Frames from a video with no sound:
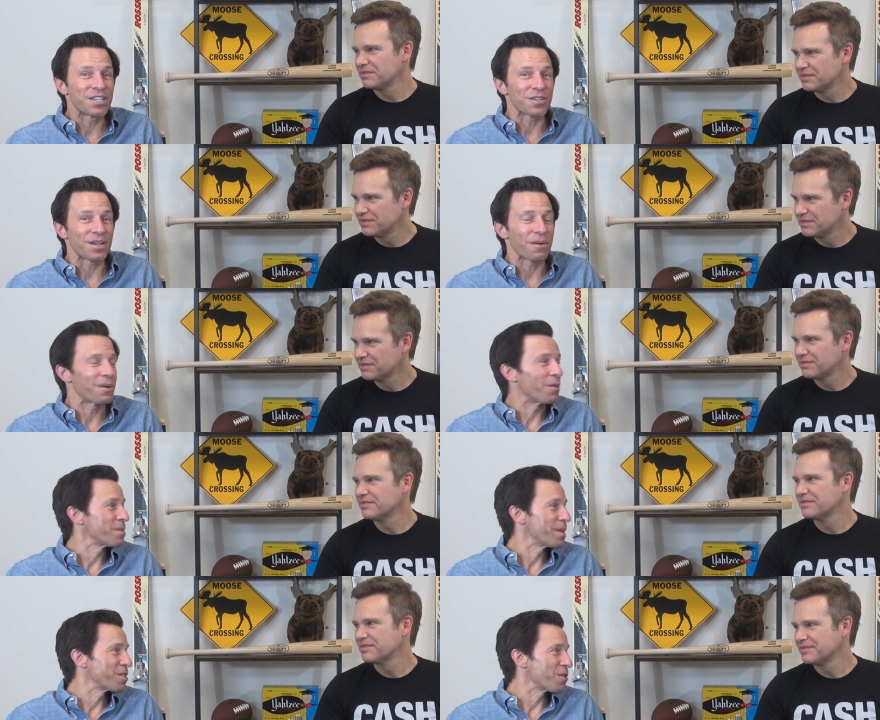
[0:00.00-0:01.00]
Speaker 1: her, I would
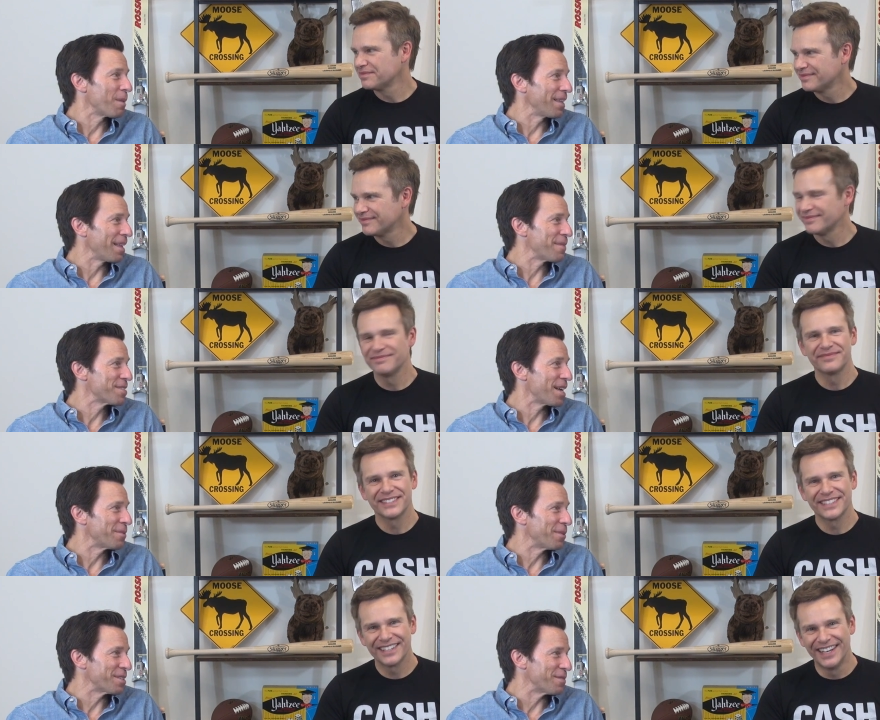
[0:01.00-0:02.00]
always make sure my left
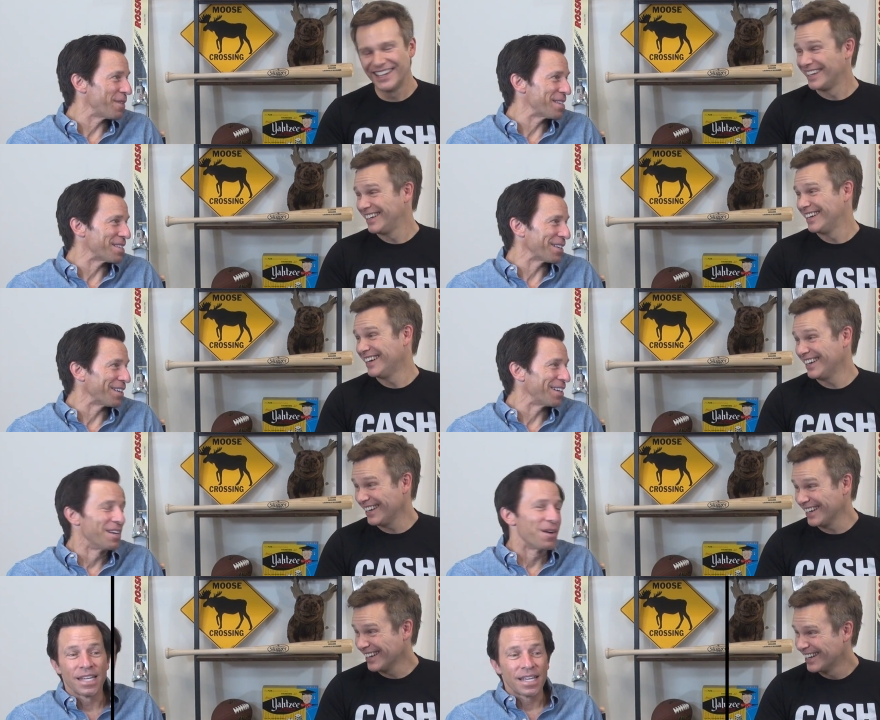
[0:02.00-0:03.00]
side wasn't facing
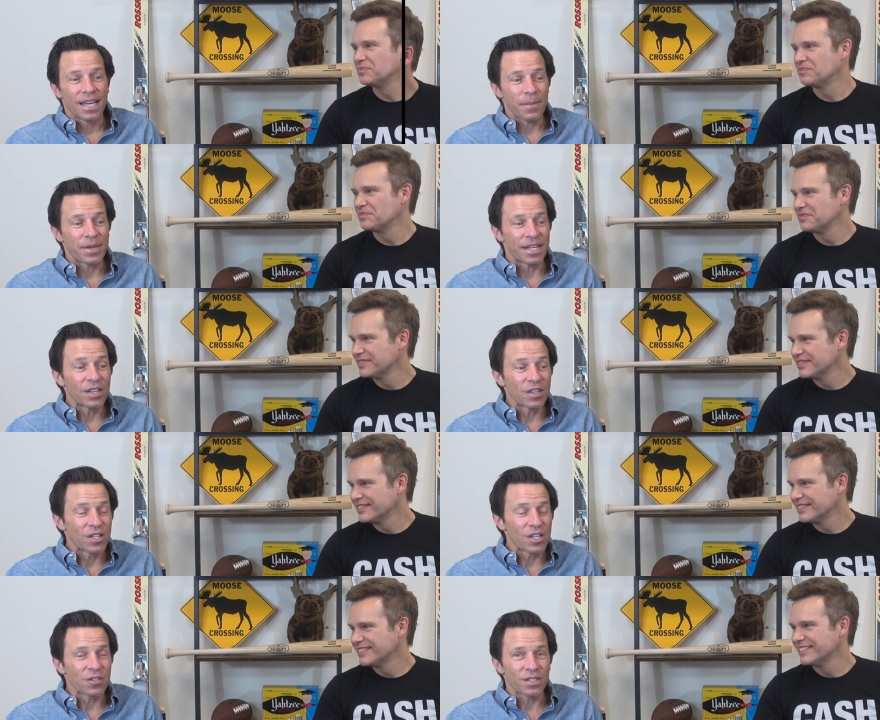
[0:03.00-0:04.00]
her. I mean, it
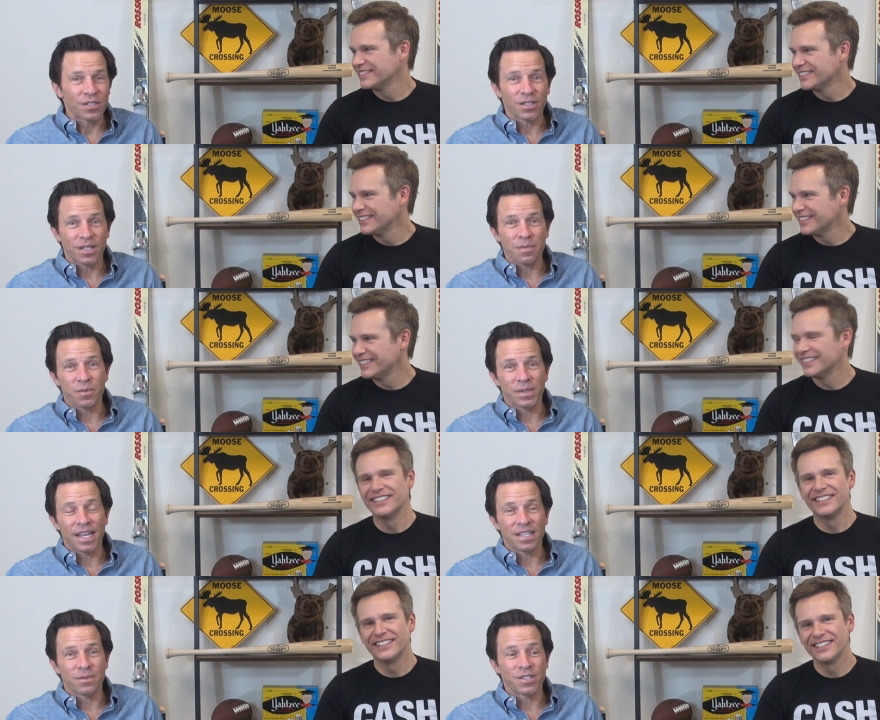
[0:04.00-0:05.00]
literally took them 3
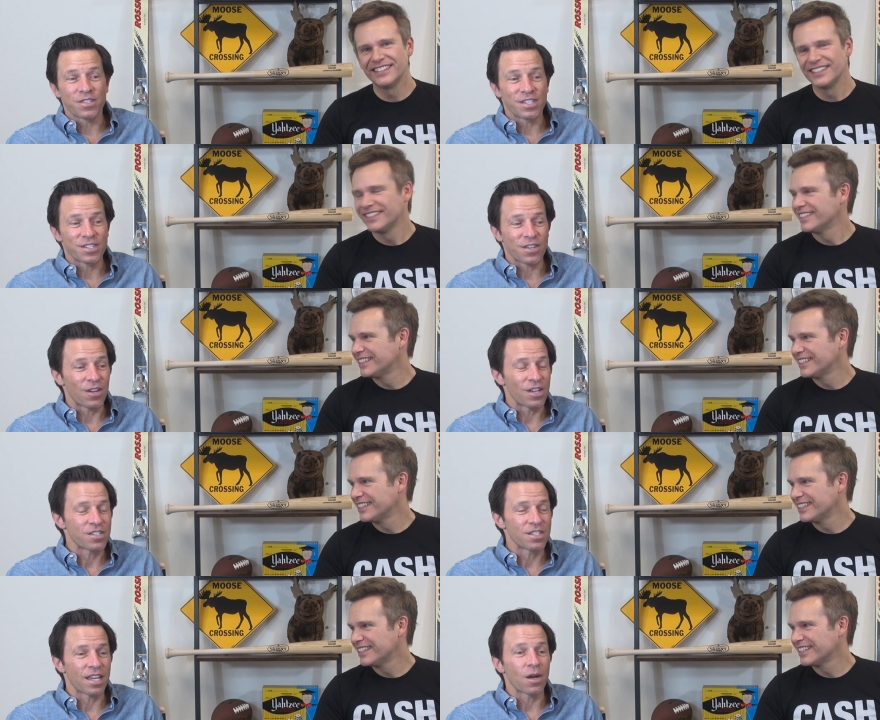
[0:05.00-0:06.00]
days, and when she saw it,
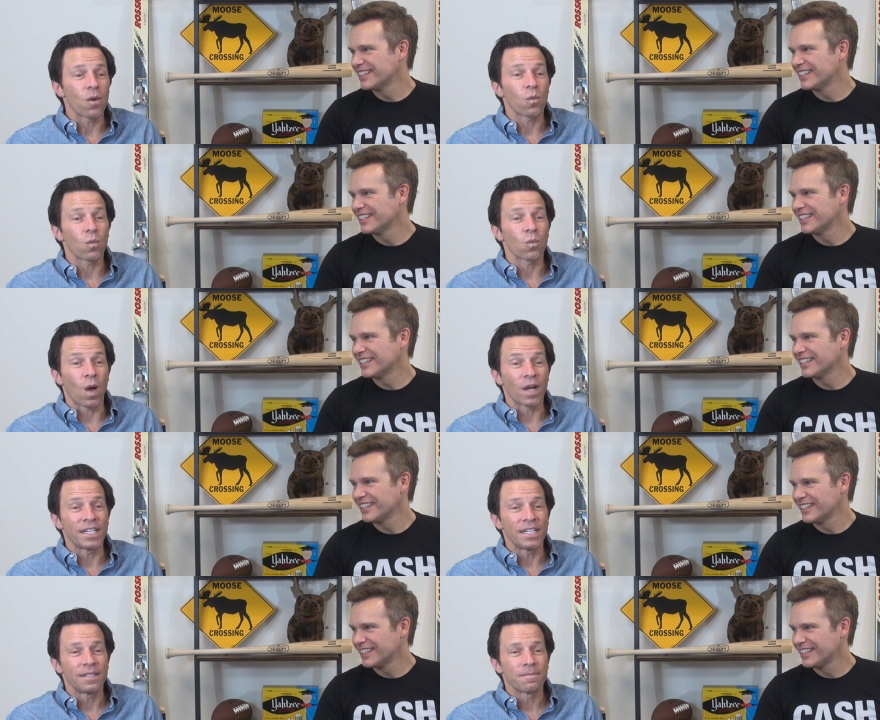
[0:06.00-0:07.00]
she's like,
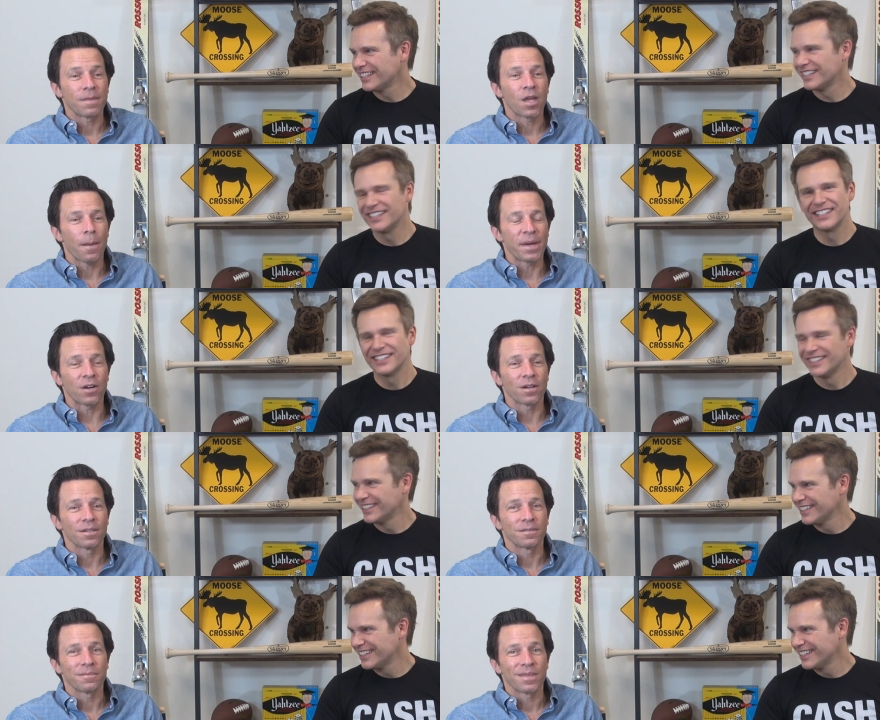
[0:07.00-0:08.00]
Ronnie, come here.
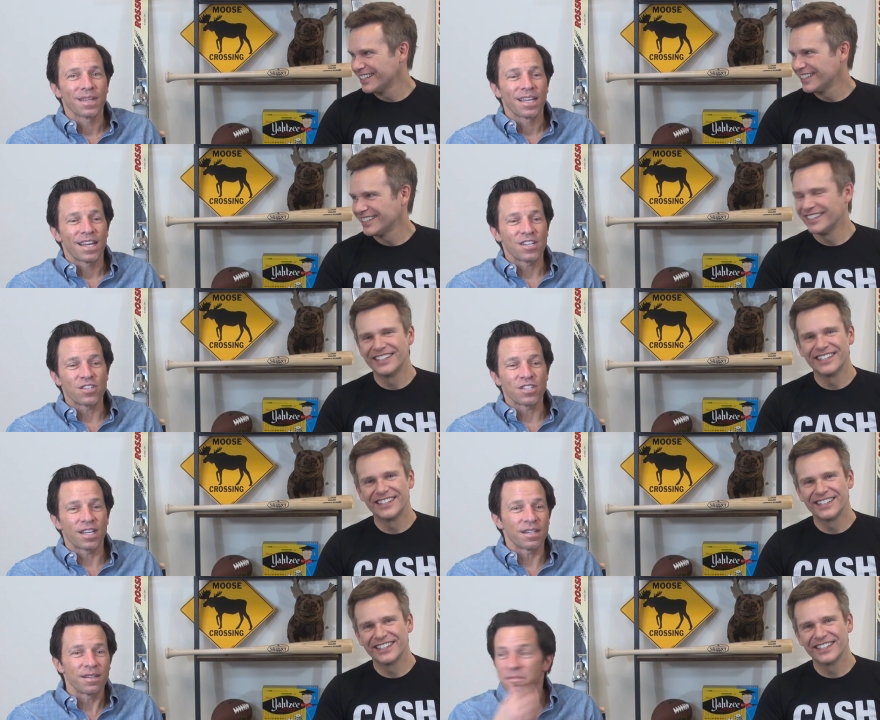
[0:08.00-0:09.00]
And she
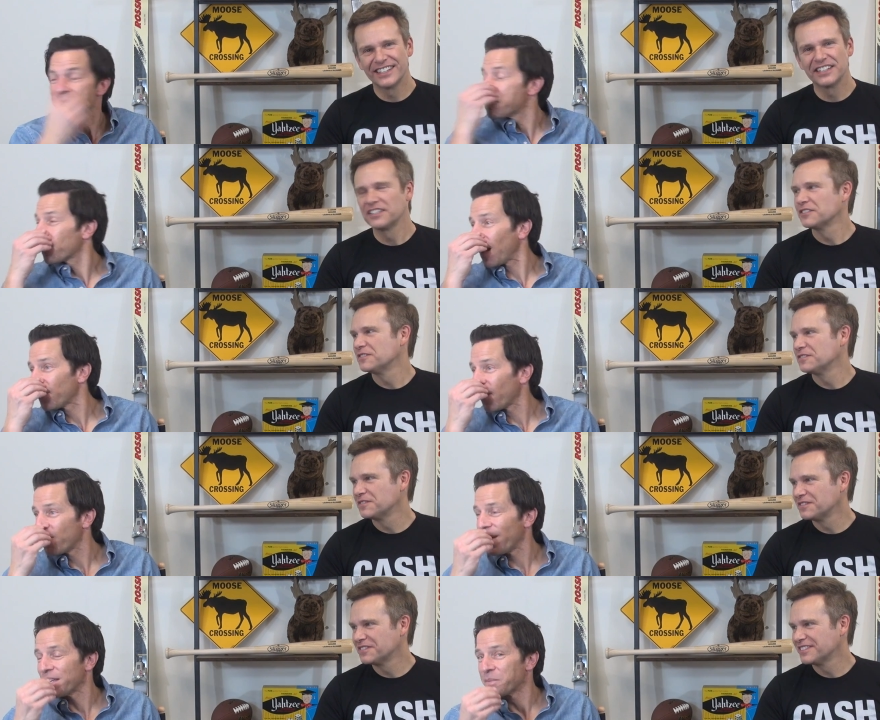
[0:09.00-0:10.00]
said, grabbed my
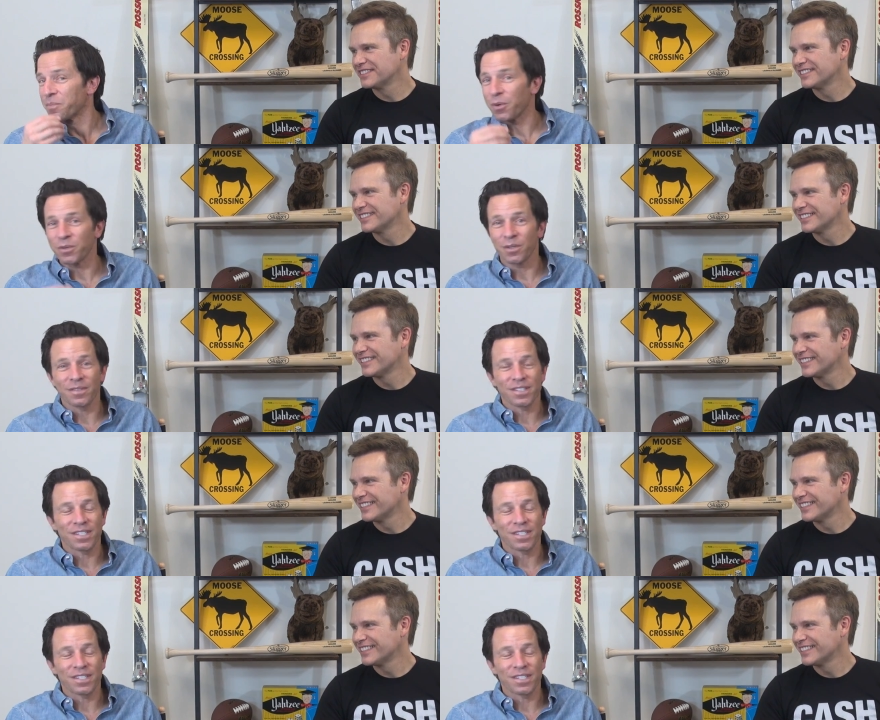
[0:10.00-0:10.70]
face and pulled it over.